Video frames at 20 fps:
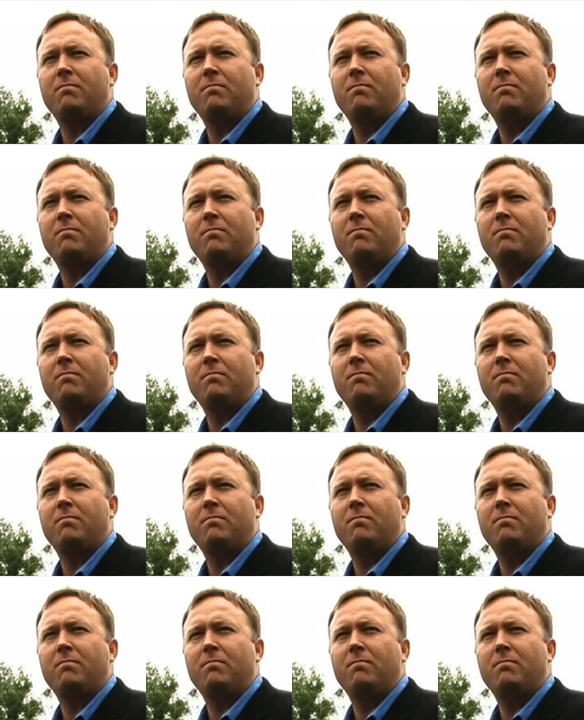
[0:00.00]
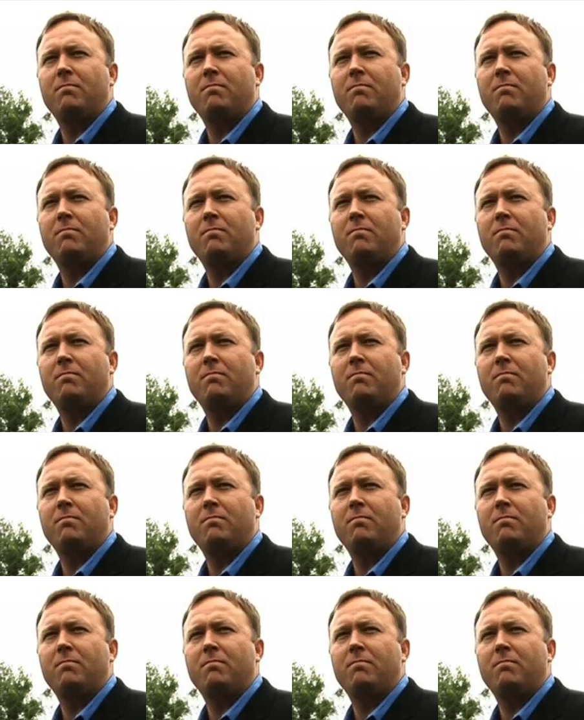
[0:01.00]

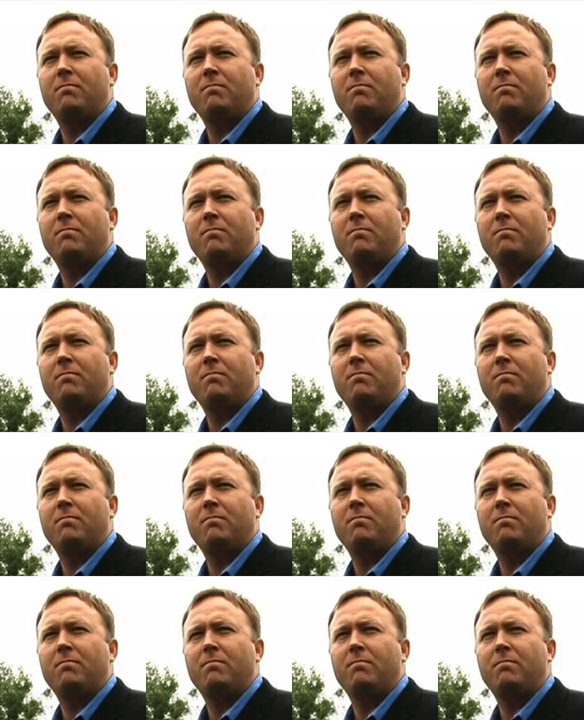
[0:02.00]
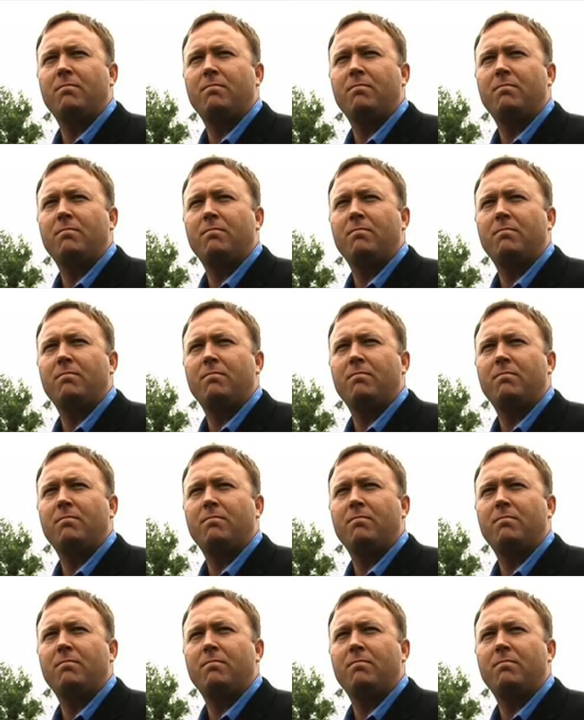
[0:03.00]

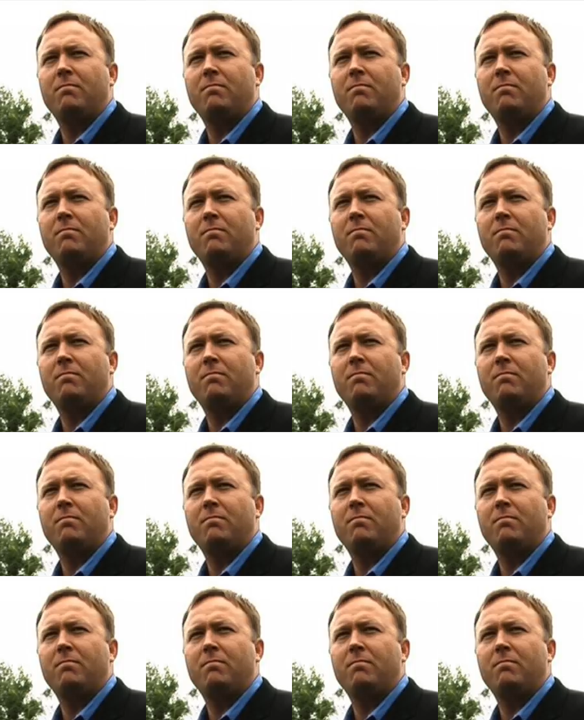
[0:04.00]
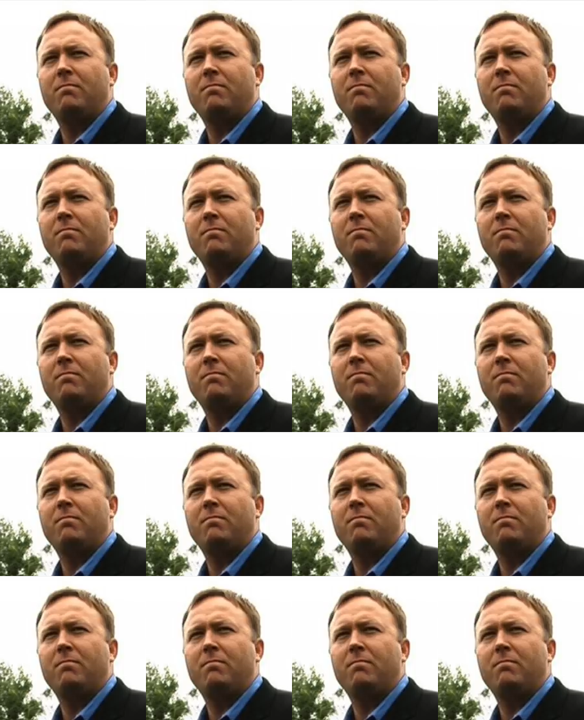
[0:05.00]

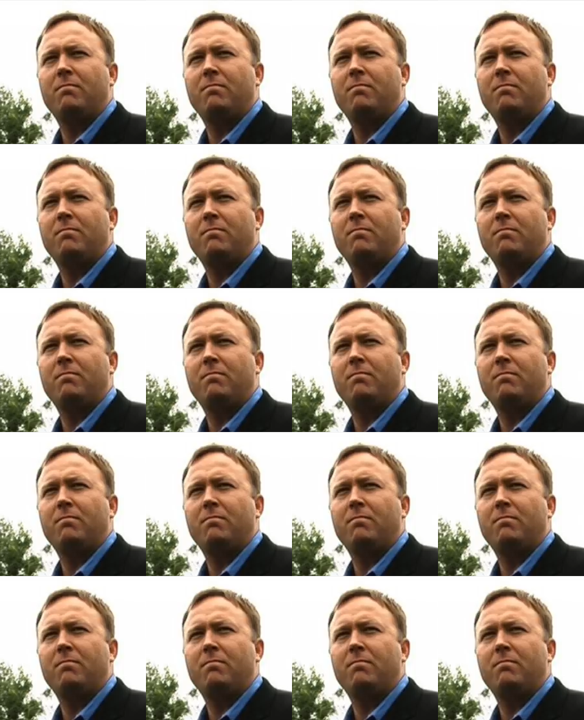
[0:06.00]
This is a still picture; no speech is visible.